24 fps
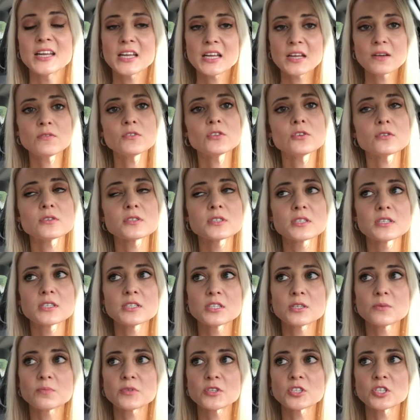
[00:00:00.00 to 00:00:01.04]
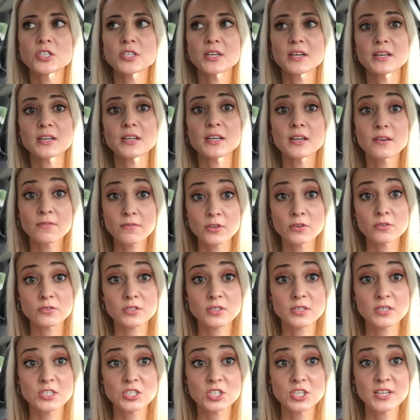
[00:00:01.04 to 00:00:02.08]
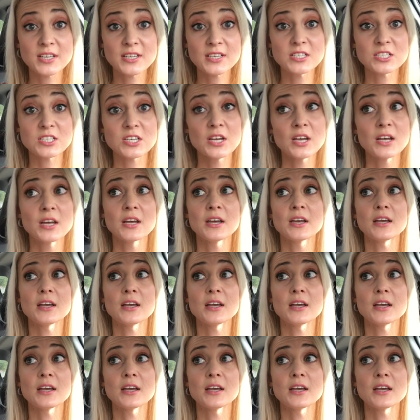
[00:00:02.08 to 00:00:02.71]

Even though it's going to depreciate, even though it's going to change,